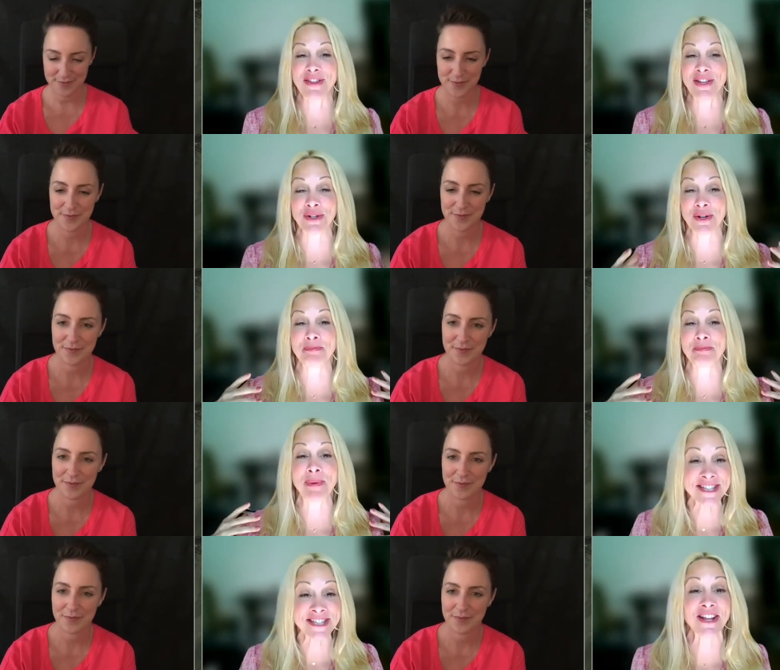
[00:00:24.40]
Speaker 1: that your
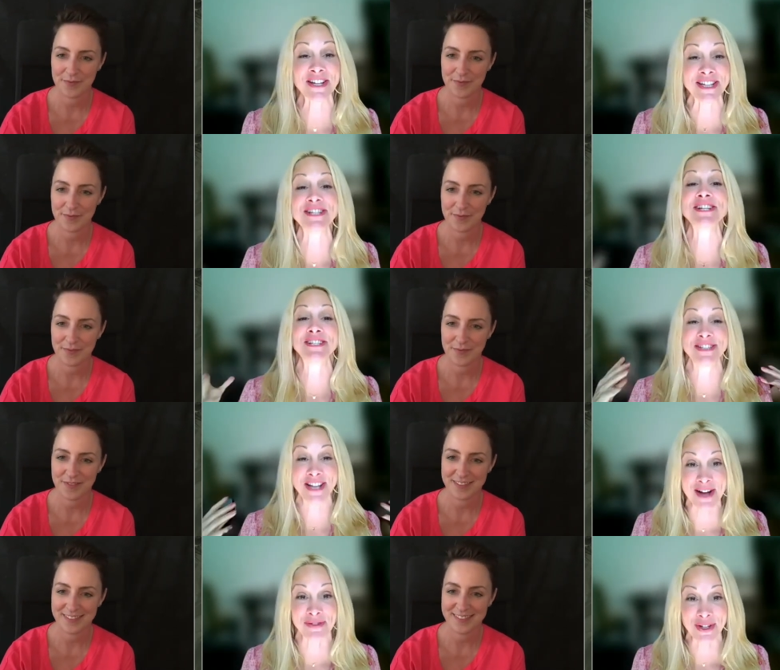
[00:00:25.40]
best-selling
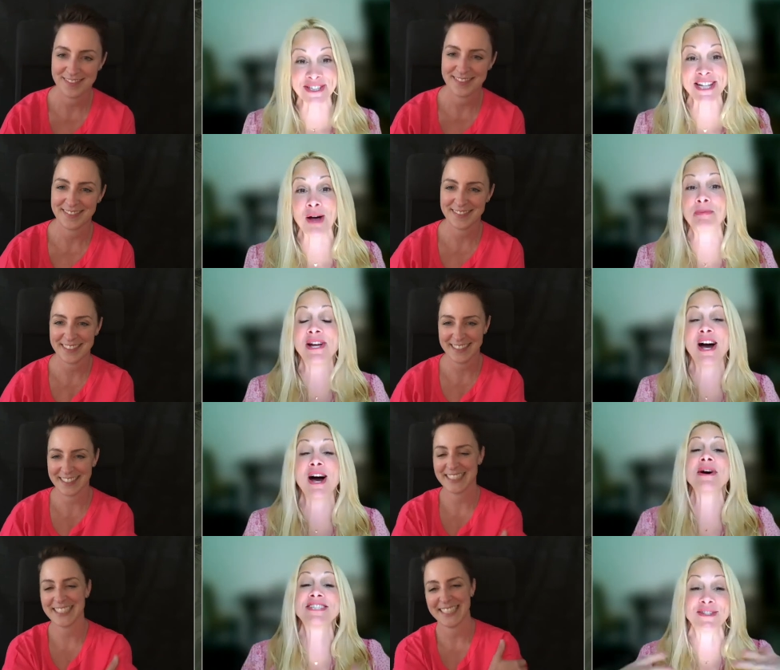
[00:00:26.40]
novel has now
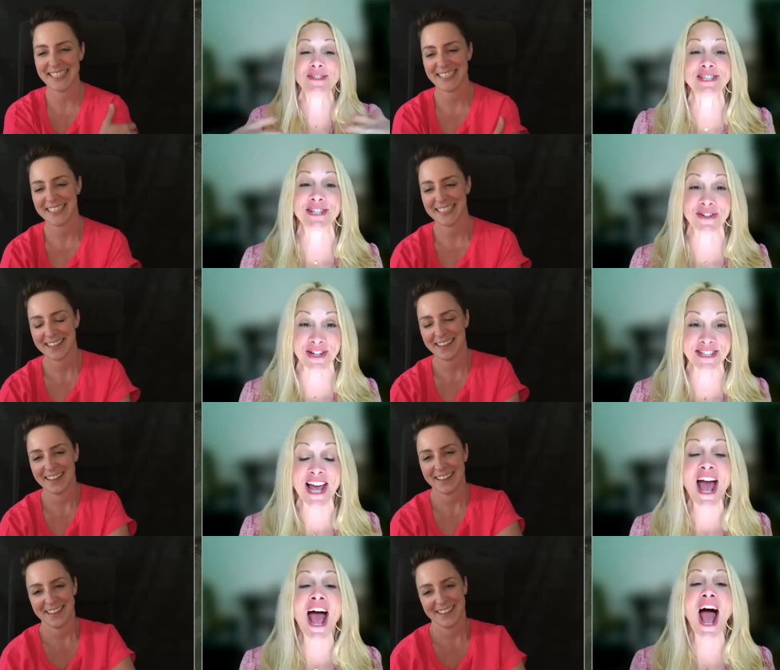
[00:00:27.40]
become a TV series.
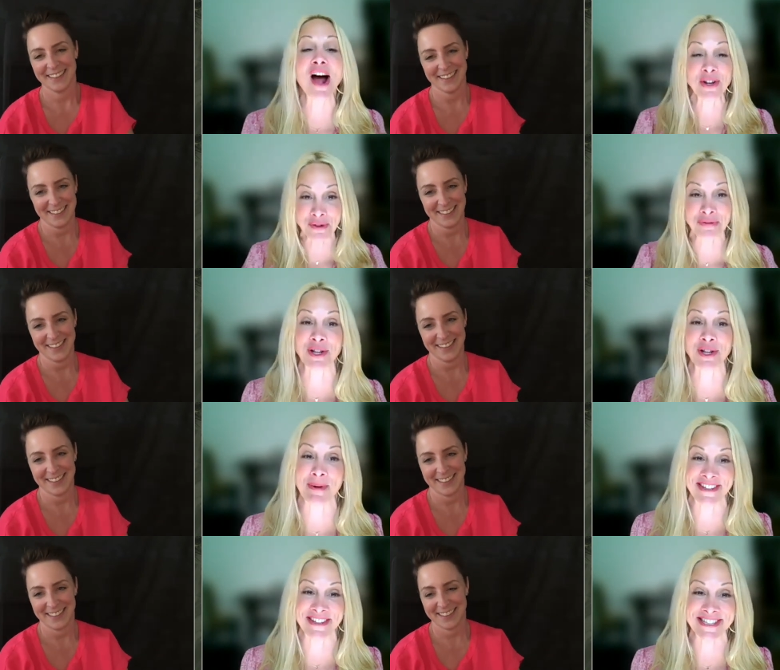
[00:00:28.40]
How do you feel
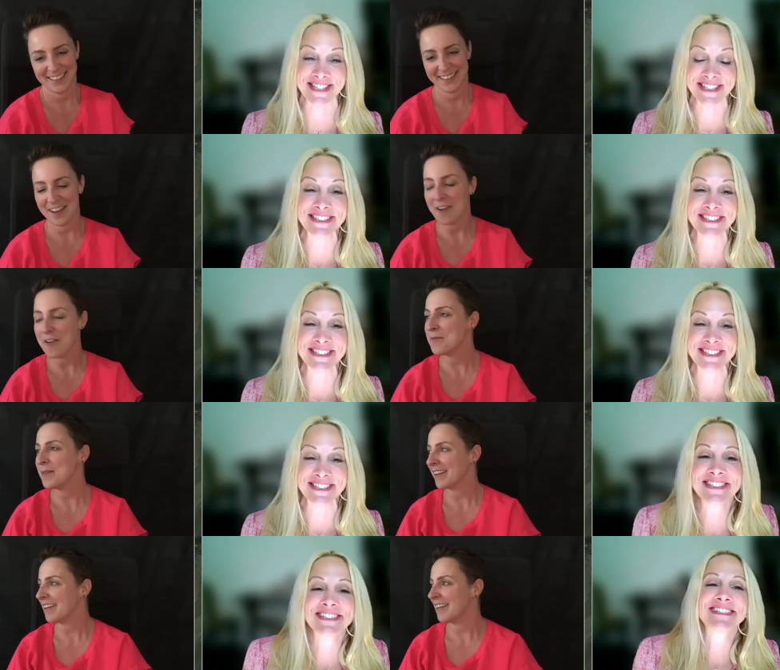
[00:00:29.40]
about this? Oh
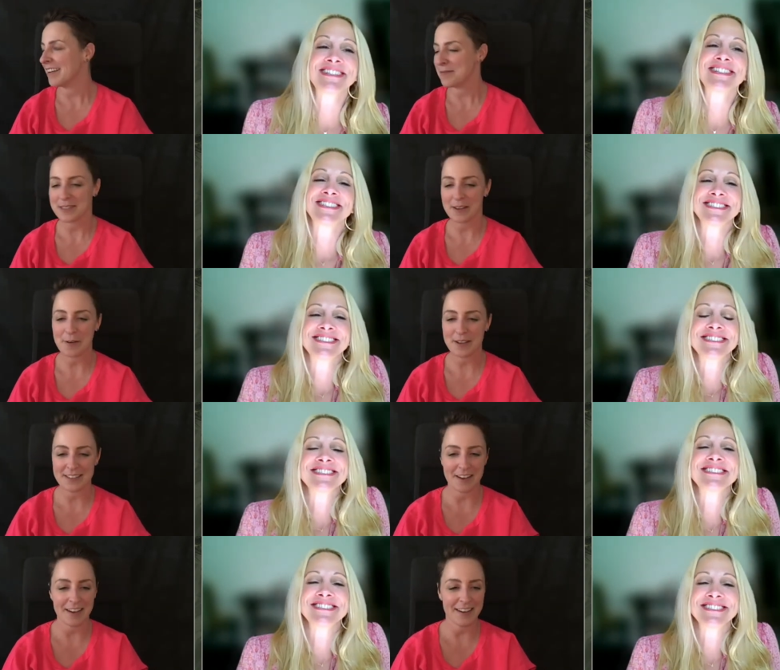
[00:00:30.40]
Speaker 2: my God, I'm so
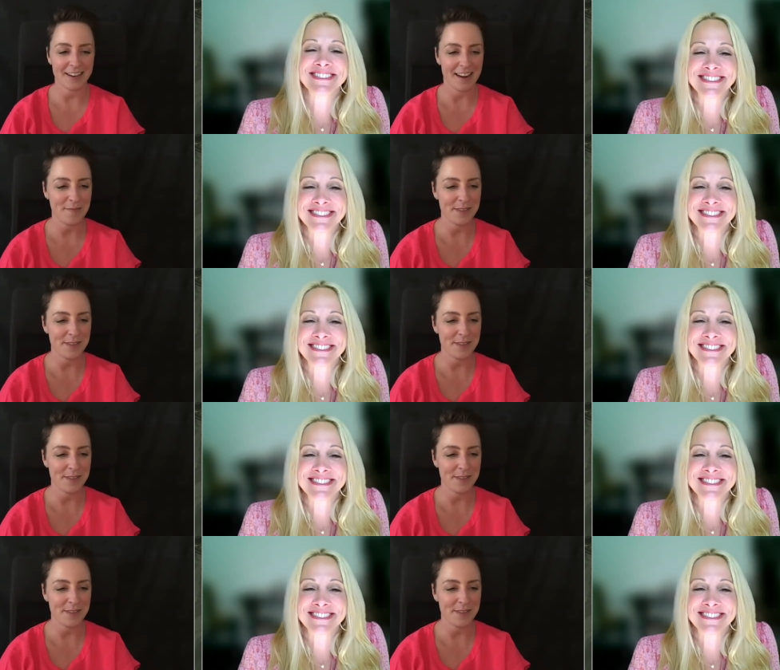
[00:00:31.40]
excited. I'm